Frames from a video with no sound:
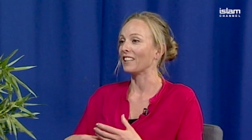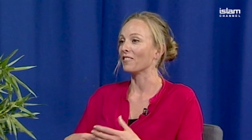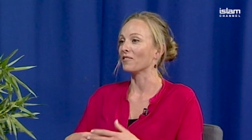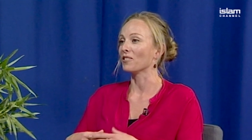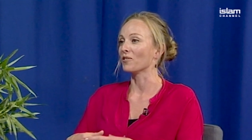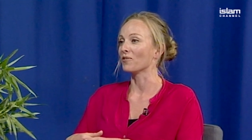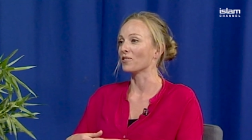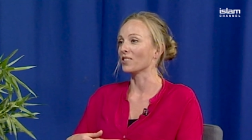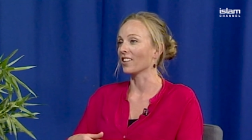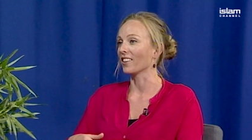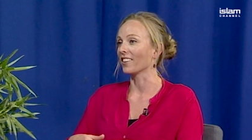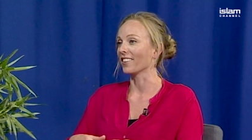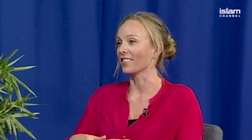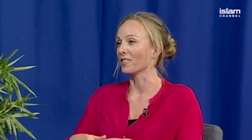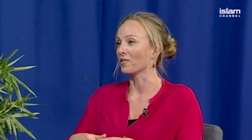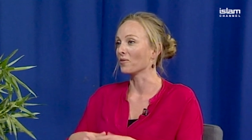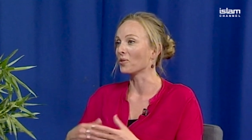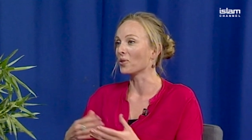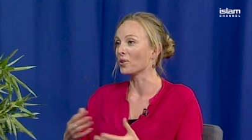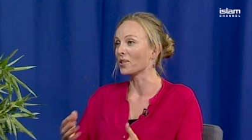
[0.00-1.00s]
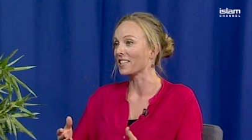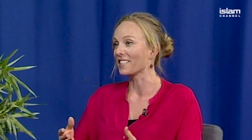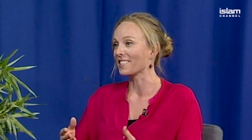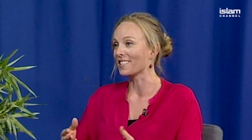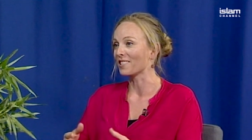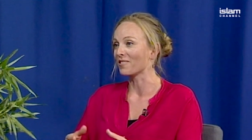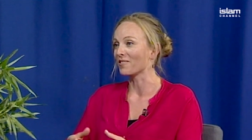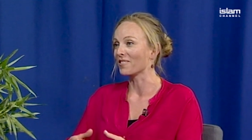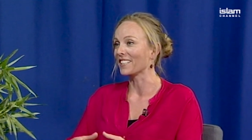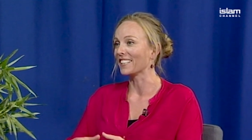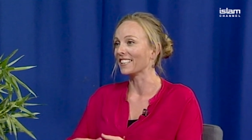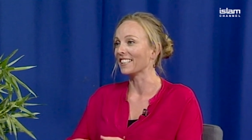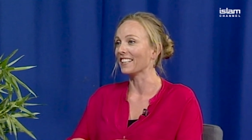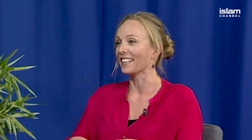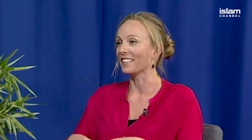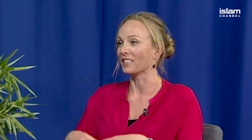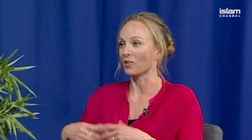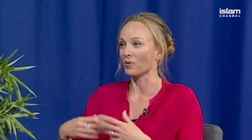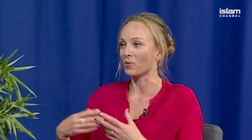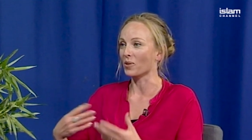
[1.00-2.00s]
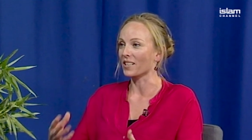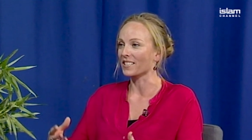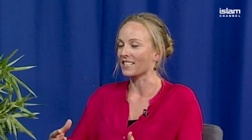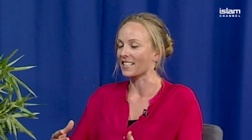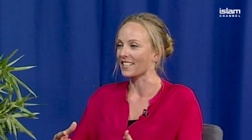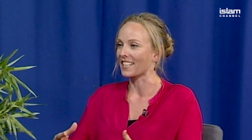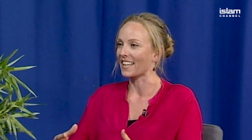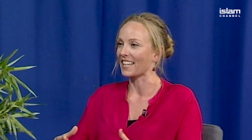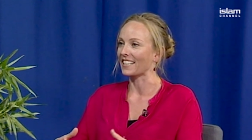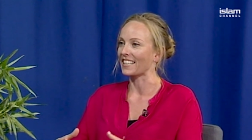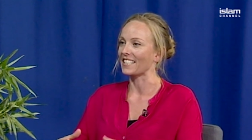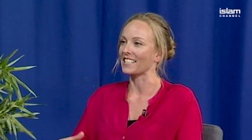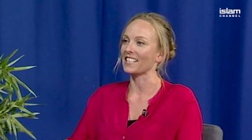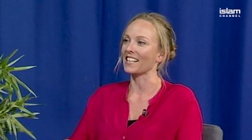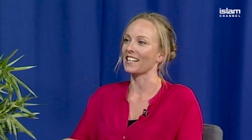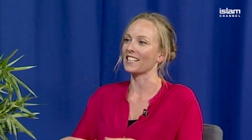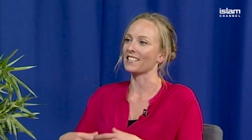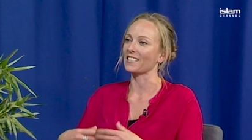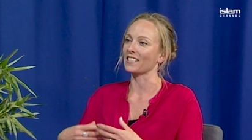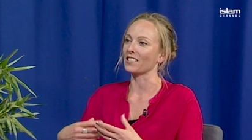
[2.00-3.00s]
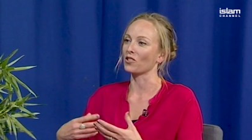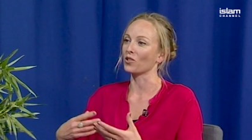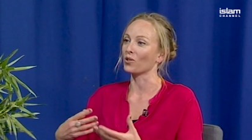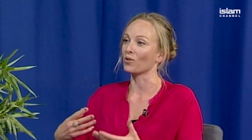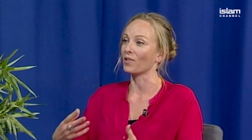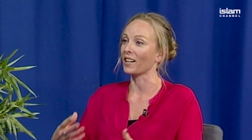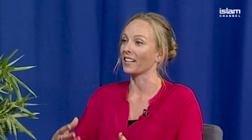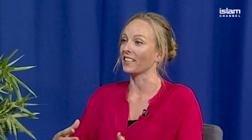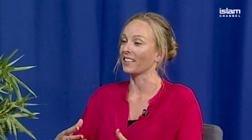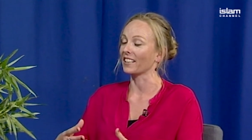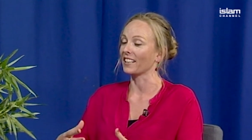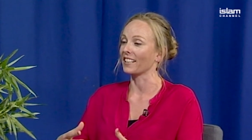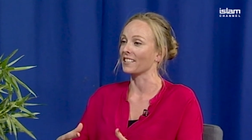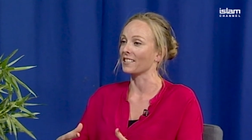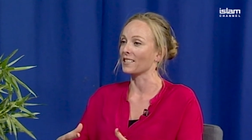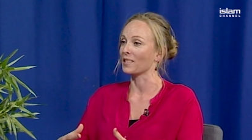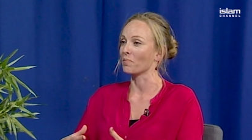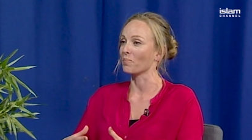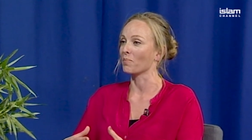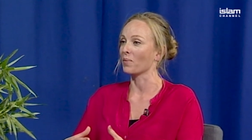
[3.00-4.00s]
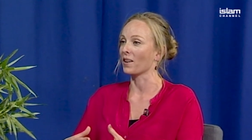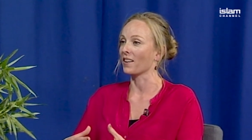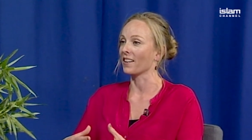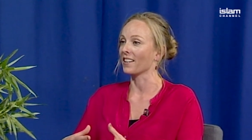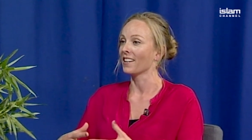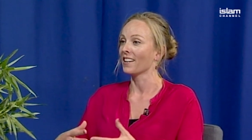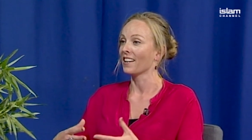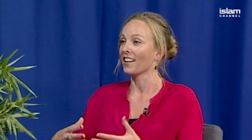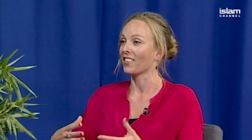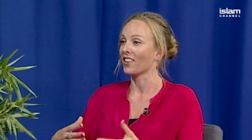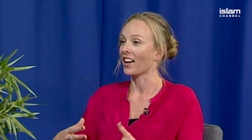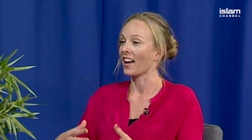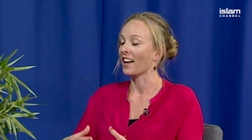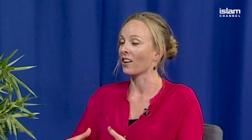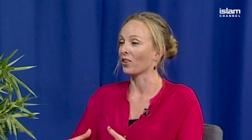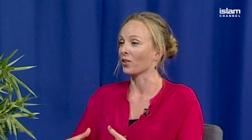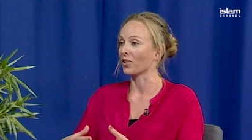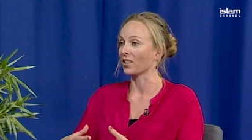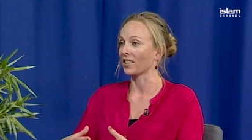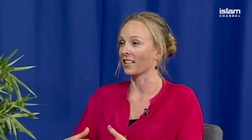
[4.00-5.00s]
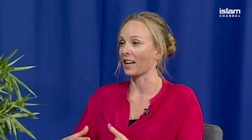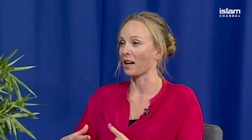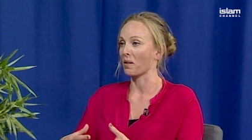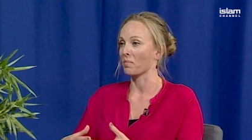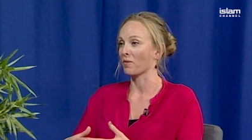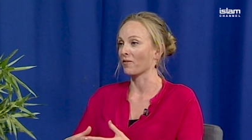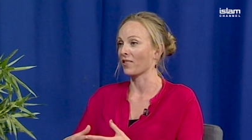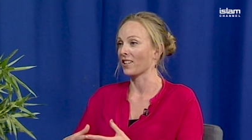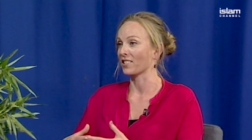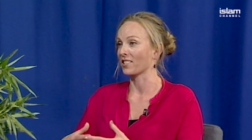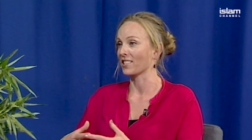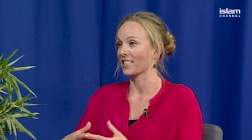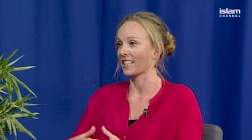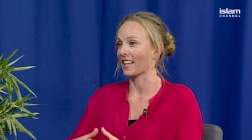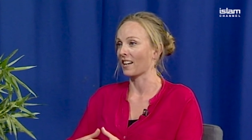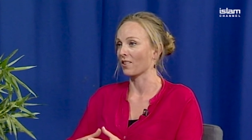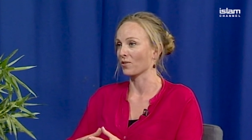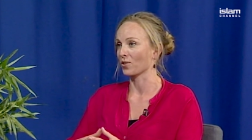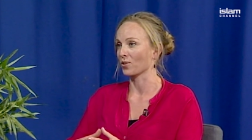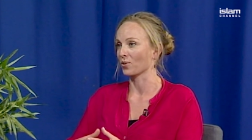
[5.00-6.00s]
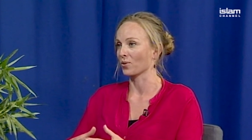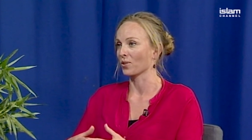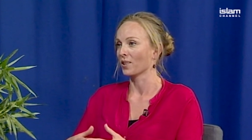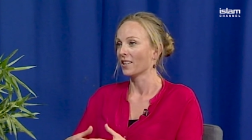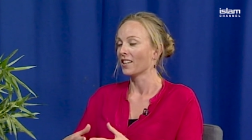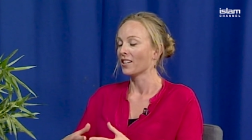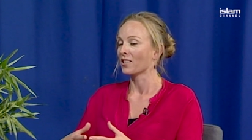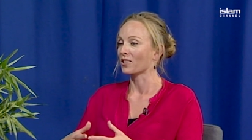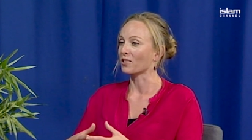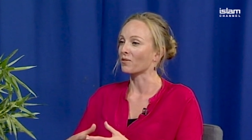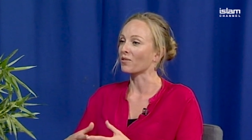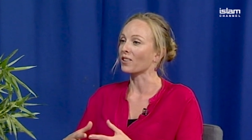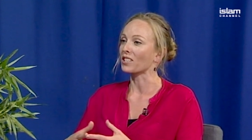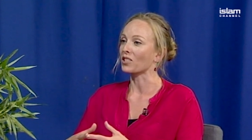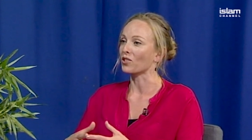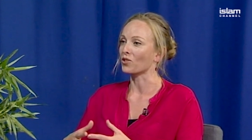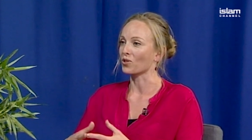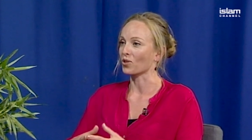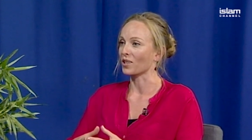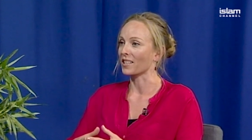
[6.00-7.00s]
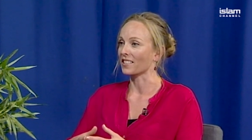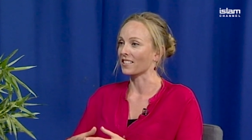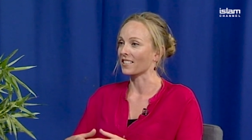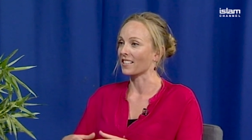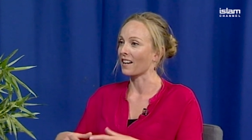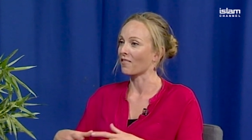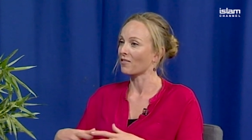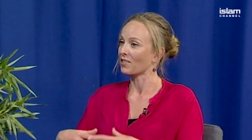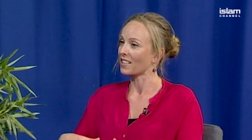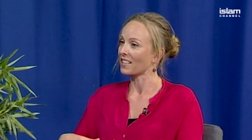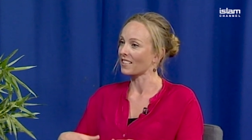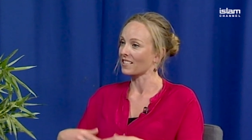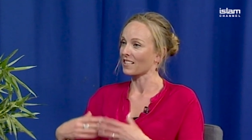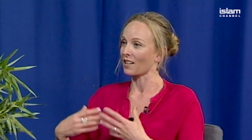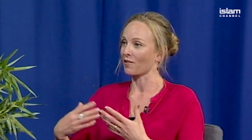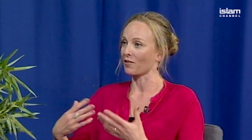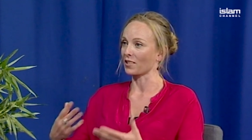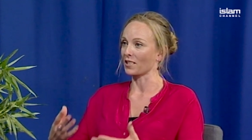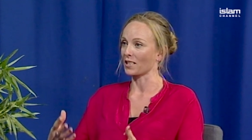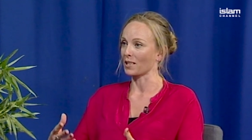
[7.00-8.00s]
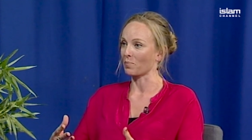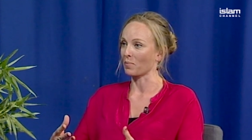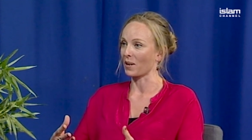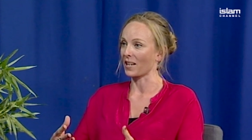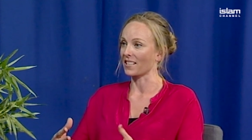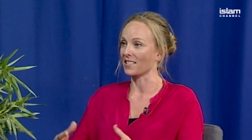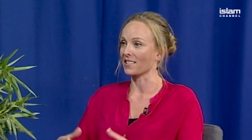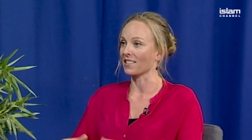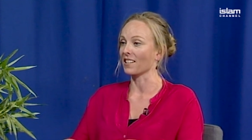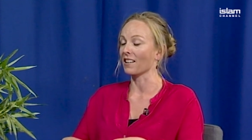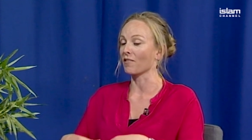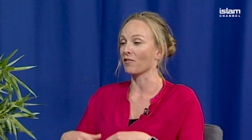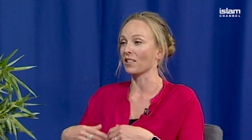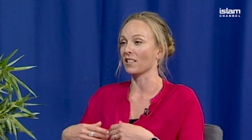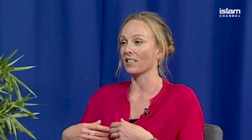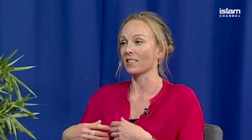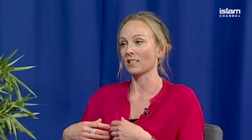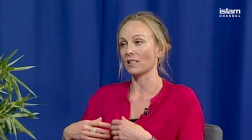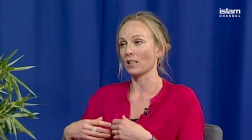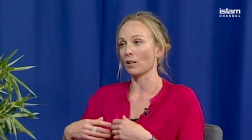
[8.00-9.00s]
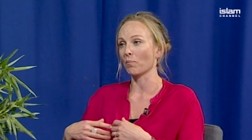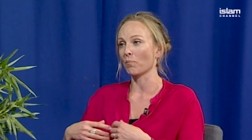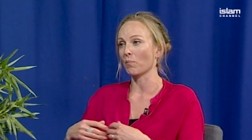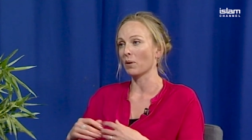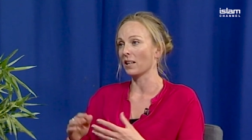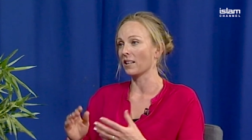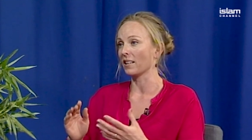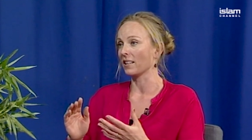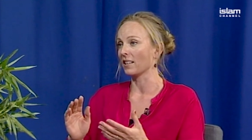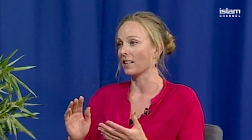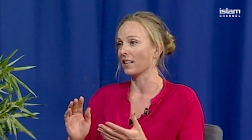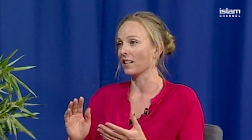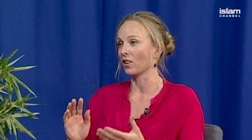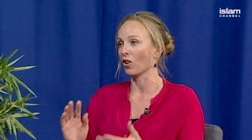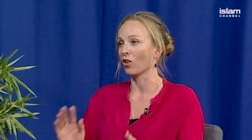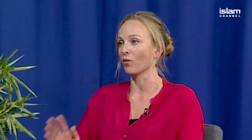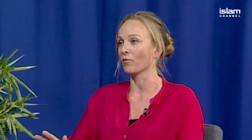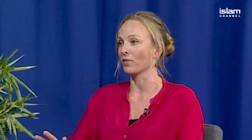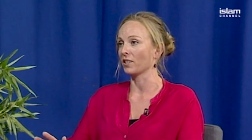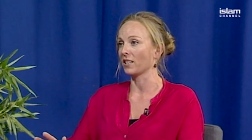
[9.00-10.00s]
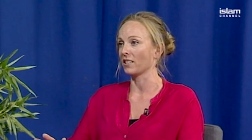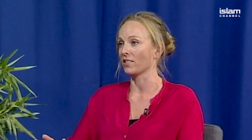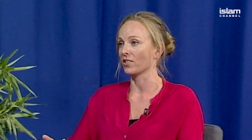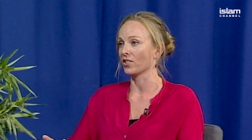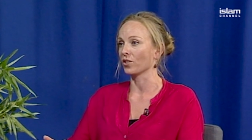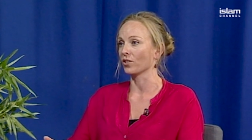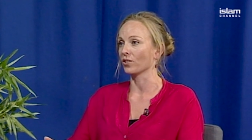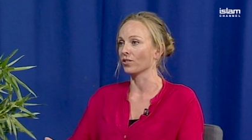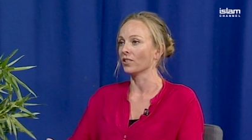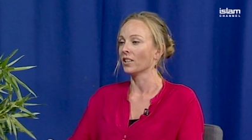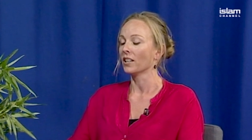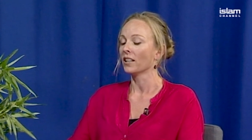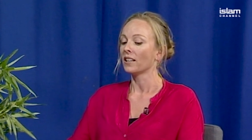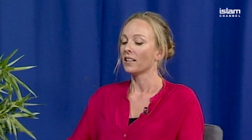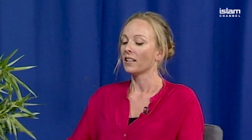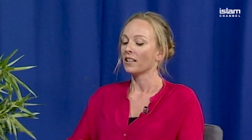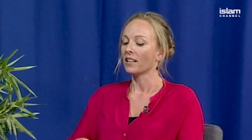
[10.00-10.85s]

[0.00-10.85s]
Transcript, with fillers: if you've done a four-year degree and you've worked in the NHS and you're regulated by the Health and Care Professions Council. So it's very strict, everything is evidence-based and everything is completely confidential.